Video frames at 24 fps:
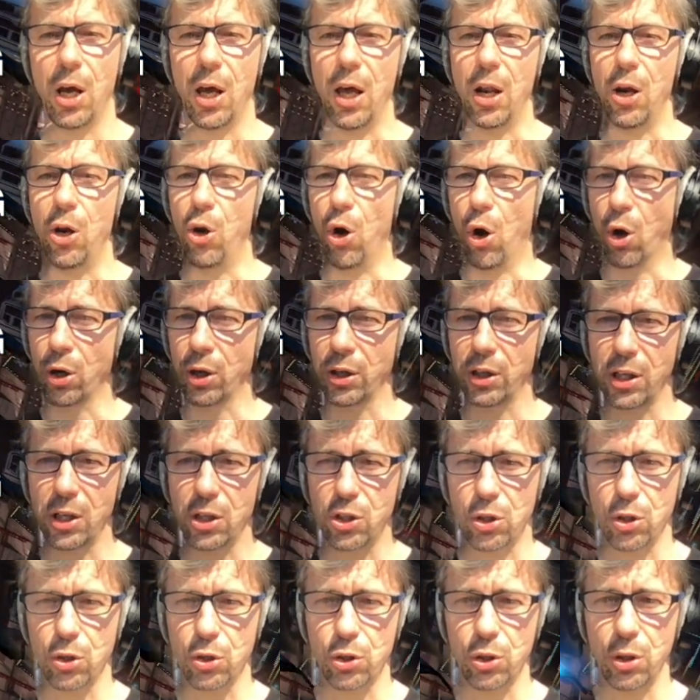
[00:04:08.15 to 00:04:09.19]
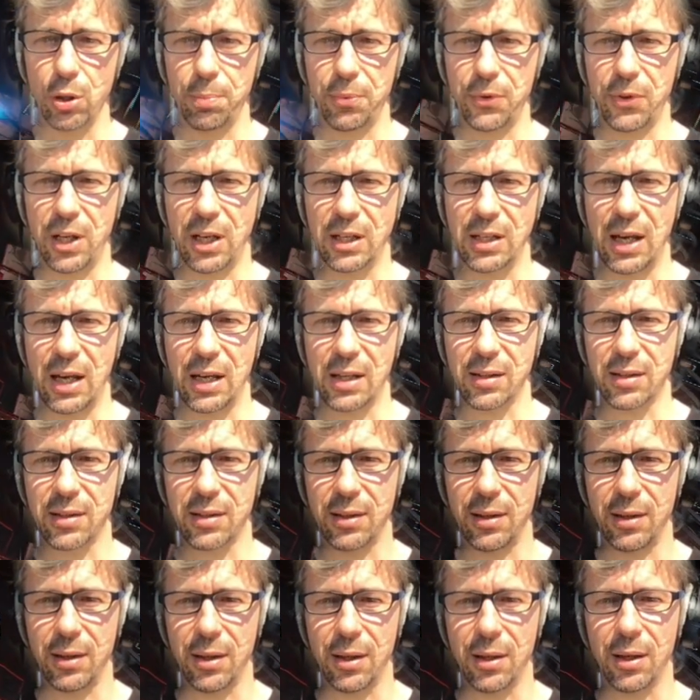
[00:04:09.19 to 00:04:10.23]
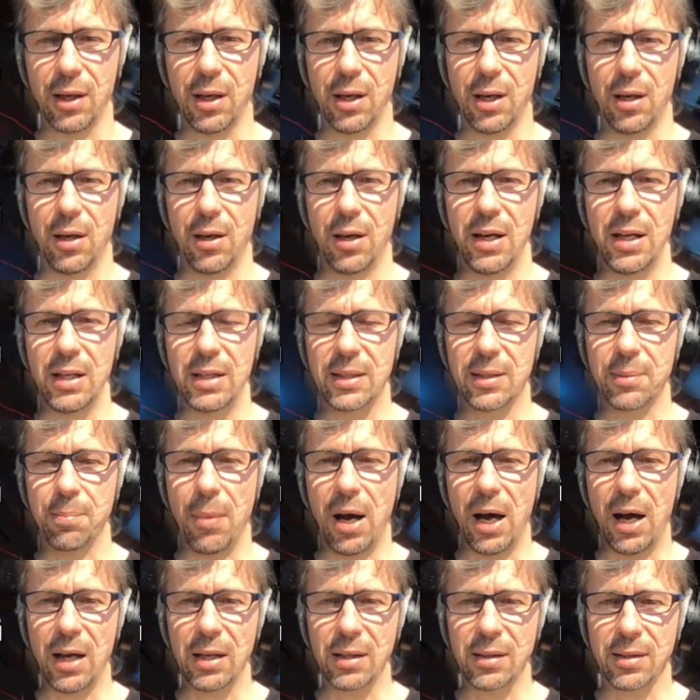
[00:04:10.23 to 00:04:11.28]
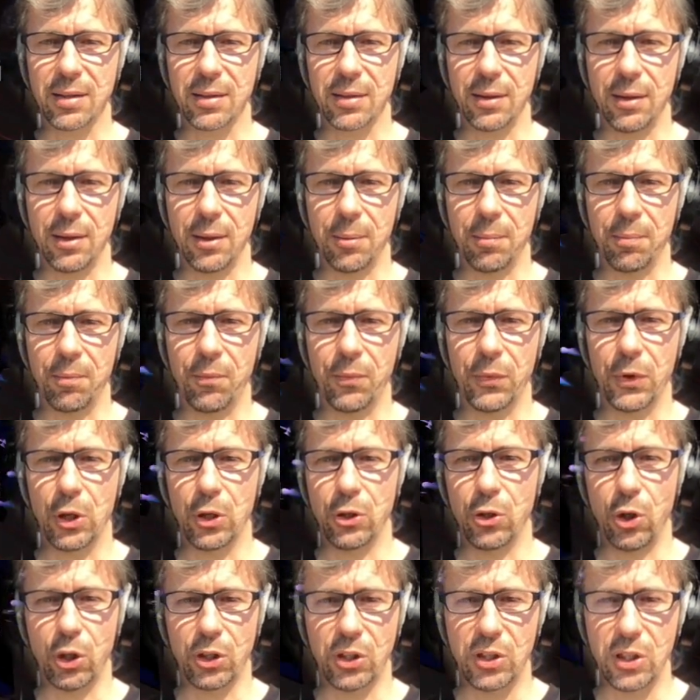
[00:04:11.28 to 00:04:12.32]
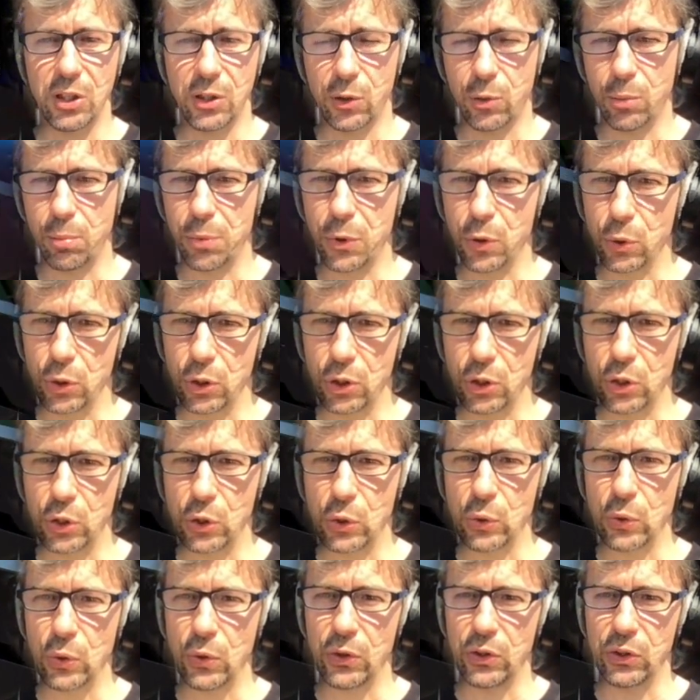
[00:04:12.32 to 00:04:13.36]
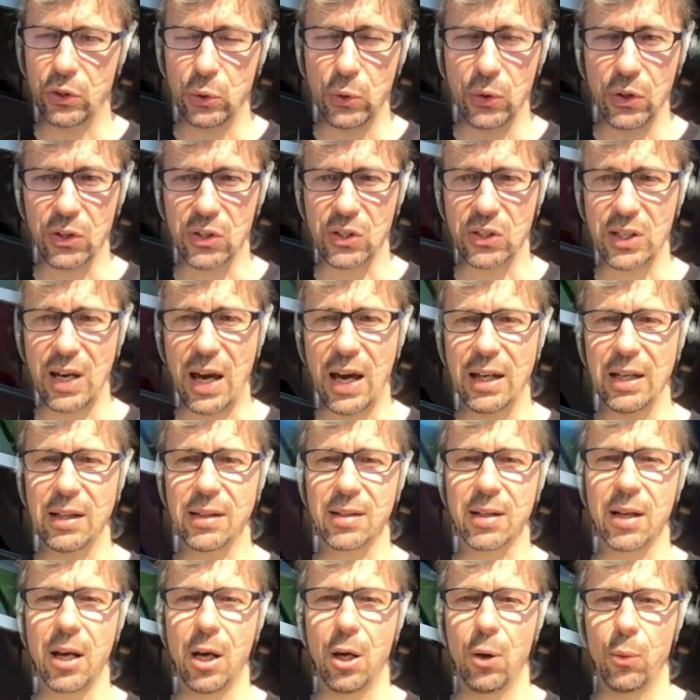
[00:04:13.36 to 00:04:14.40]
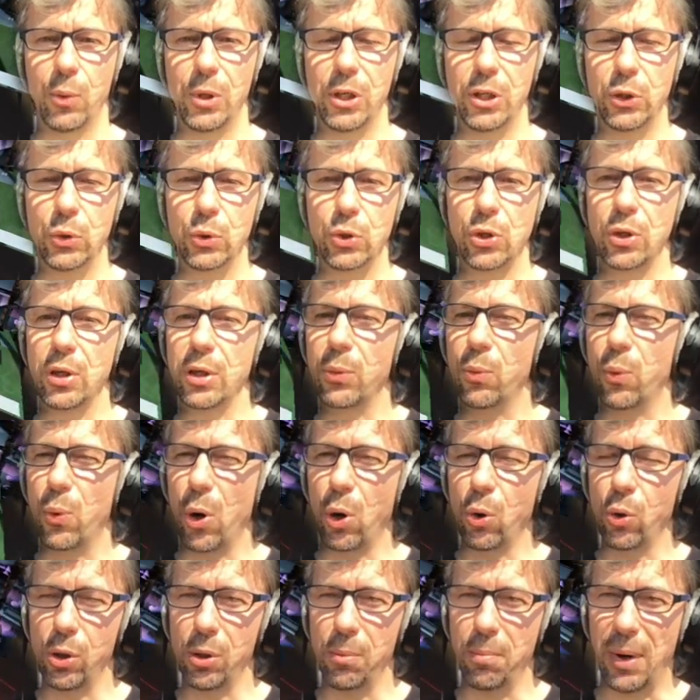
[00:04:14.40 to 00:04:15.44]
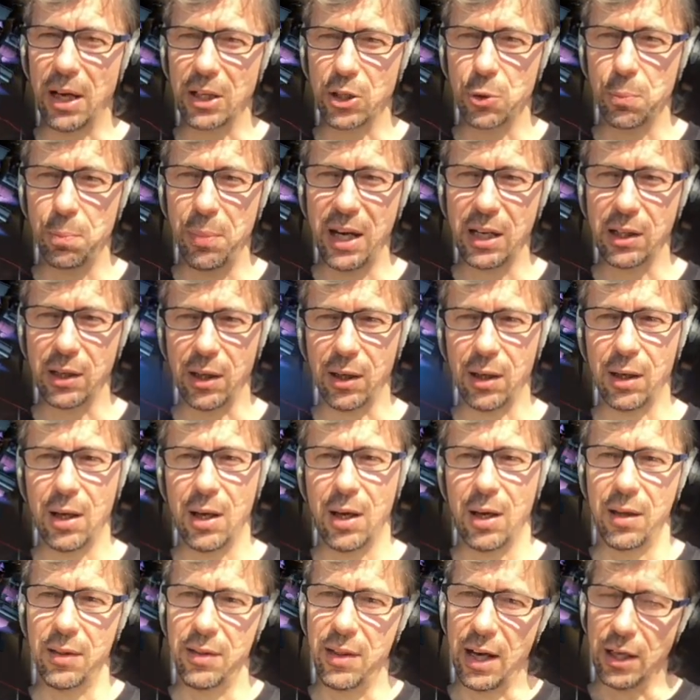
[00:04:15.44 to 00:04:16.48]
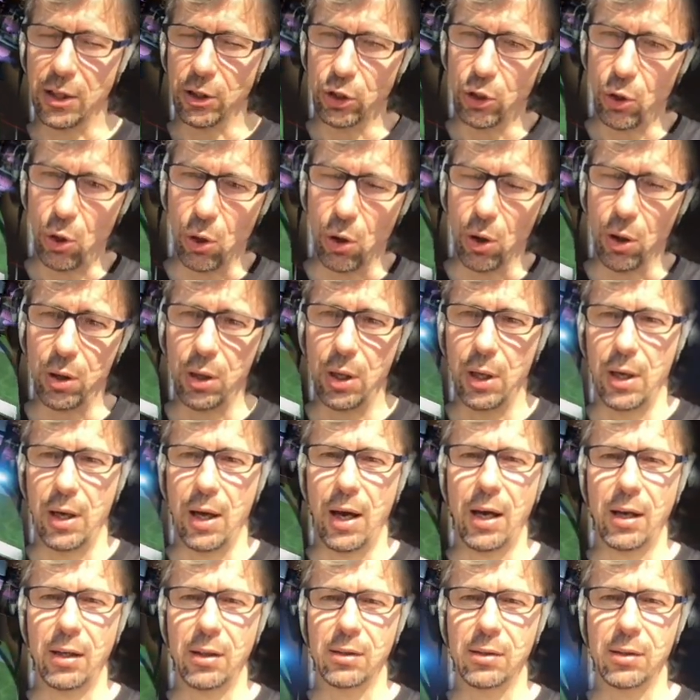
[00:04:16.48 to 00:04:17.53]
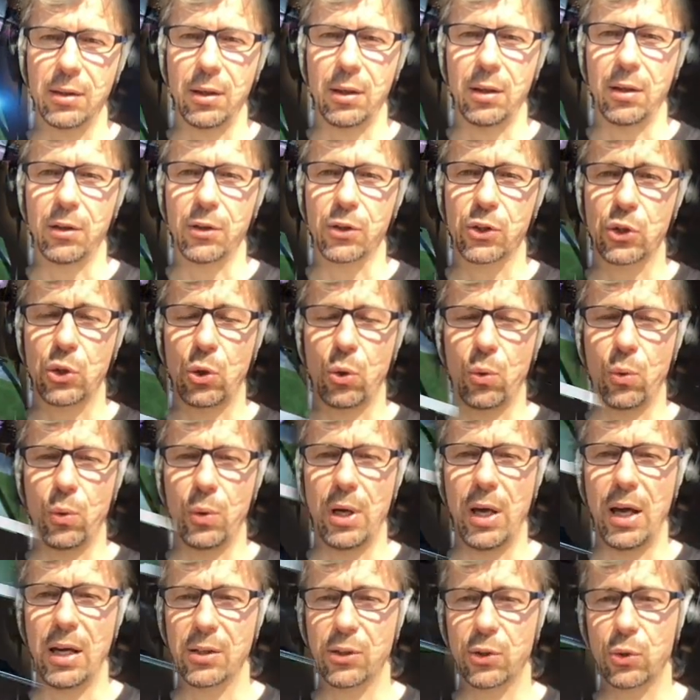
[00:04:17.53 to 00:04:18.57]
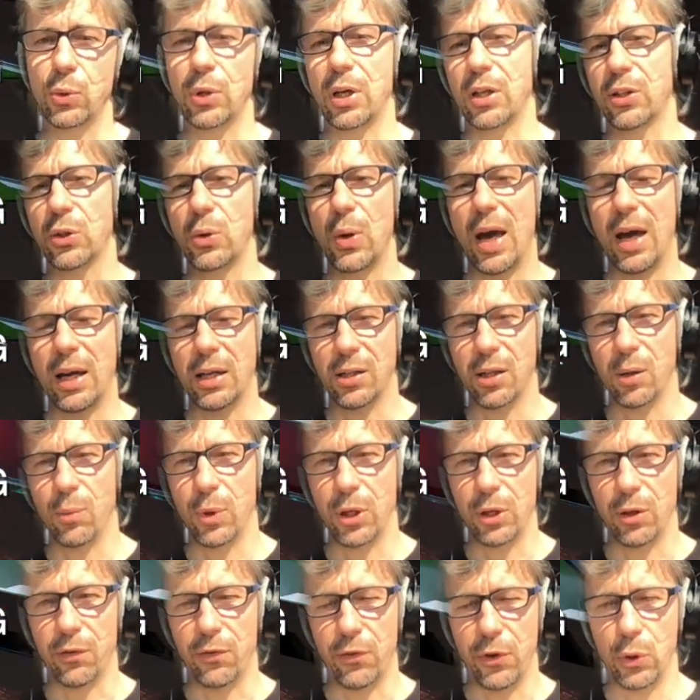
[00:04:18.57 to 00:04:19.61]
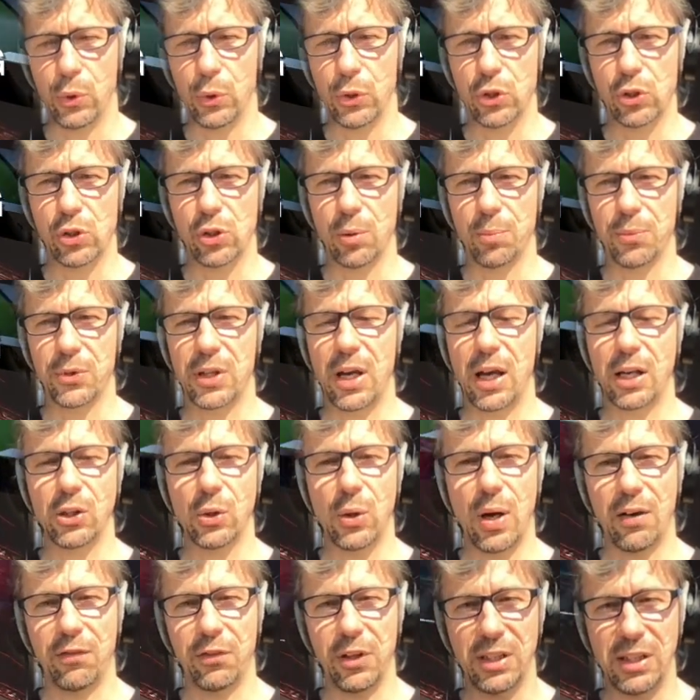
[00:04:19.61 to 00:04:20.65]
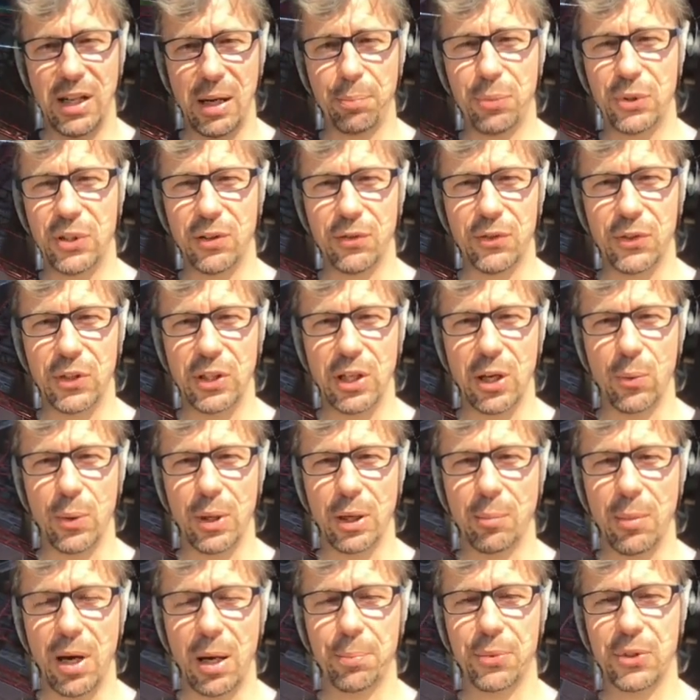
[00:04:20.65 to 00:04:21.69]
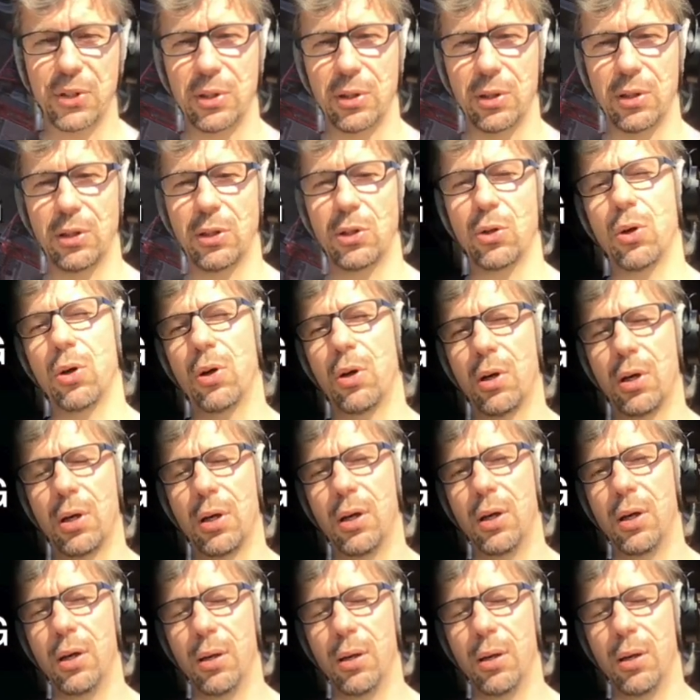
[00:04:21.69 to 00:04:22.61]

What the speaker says: A longish ship that has its mass not distributed to the sides will usually roll much better than yaw, and so as soon as you enter one of those ships and you have adaptive steering mapped, your